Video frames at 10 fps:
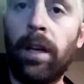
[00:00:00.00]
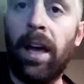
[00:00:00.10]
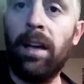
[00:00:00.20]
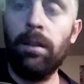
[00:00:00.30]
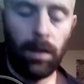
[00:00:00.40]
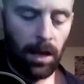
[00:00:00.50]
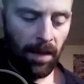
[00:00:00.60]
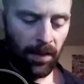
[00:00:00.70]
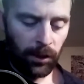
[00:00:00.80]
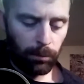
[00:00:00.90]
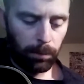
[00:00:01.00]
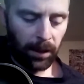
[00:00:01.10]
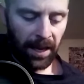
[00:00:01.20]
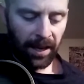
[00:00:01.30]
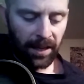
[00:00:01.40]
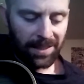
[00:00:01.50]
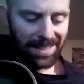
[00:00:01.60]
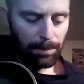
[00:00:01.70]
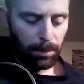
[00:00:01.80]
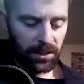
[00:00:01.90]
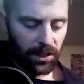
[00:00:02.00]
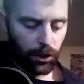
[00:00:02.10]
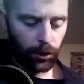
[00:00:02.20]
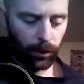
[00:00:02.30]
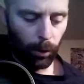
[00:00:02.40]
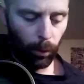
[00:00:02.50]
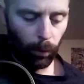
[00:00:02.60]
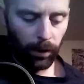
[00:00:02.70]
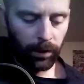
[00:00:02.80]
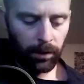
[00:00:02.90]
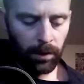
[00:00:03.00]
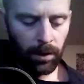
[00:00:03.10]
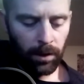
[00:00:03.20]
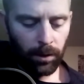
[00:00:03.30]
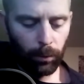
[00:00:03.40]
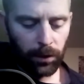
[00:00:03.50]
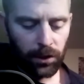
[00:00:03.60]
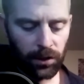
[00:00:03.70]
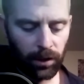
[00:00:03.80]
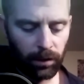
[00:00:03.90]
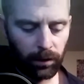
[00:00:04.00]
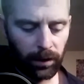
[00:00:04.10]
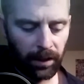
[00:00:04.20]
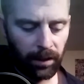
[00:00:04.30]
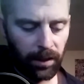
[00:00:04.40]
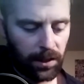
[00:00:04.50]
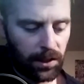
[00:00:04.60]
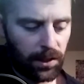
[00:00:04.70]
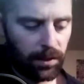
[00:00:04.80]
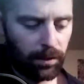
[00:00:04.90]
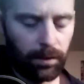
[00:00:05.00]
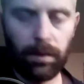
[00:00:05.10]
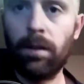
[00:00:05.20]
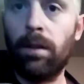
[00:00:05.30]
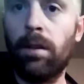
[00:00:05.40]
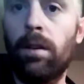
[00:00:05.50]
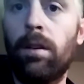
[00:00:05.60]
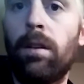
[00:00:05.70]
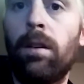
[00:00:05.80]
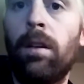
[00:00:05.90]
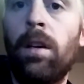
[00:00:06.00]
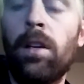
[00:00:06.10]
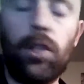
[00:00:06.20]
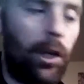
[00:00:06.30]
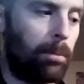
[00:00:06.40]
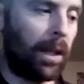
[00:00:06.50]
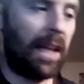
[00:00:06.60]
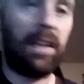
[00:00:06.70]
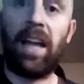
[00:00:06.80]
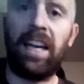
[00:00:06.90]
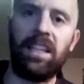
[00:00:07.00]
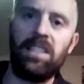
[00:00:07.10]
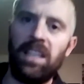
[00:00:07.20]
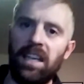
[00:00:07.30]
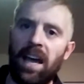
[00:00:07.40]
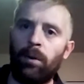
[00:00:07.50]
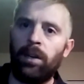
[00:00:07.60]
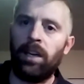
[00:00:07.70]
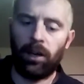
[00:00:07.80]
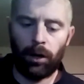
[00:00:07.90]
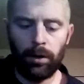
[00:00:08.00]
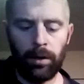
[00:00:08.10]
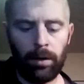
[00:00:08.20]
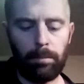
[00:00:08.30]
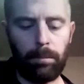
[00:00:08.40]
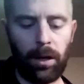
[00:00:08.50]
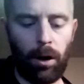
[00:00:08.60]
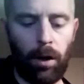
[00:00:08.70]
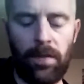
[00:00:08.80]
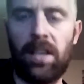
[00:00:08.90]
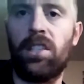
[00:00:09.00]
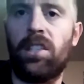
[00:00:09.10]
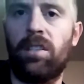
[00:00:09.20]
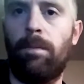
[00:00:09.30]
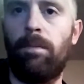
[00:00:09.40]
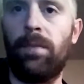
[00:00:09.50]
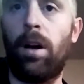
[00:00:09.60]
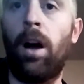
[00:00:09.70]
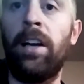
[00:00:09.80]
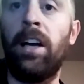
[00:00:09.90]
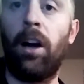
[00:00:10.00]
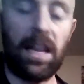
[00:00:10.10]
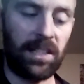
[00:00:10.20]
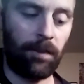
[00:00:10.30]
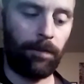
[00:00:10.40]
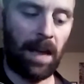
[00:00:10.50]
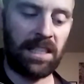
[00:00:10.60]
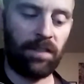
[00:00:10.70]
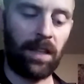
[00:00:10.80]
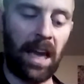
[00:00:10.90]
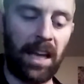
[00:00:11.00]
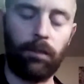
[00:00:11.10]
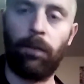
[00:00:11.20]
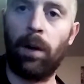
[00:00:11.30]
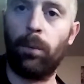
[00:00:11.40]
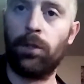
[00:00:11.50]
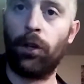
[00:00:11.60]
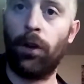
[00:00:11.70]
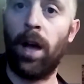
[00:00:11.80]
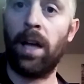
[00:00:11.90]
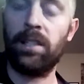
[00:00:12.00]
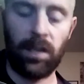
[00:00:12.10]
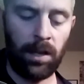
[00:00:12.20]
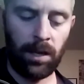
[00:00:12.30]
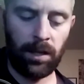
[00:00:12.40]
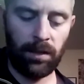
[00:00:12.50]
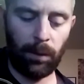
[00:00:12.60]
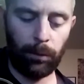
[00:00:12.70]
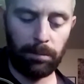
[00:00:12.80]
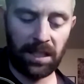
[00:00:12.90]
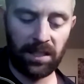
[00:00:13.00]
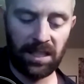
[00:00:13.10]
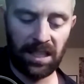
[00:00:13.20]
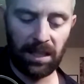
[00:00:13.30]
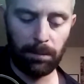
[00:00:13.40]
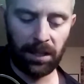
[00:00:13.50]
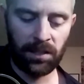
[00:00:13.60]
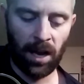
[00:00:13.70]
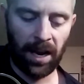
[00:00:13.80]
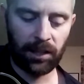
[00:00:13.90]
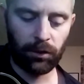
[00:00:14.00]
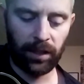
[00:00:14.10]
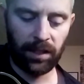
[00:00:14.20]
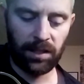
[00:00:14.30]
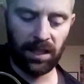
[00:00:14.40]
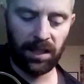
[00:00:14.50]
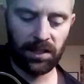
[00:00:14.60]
Okay, and then you'd play a D position chord, which is going to look like this. So you'd play like a D down here, but on here, as if the 8th fret was your nut, it would be a D, but it's not actually a D.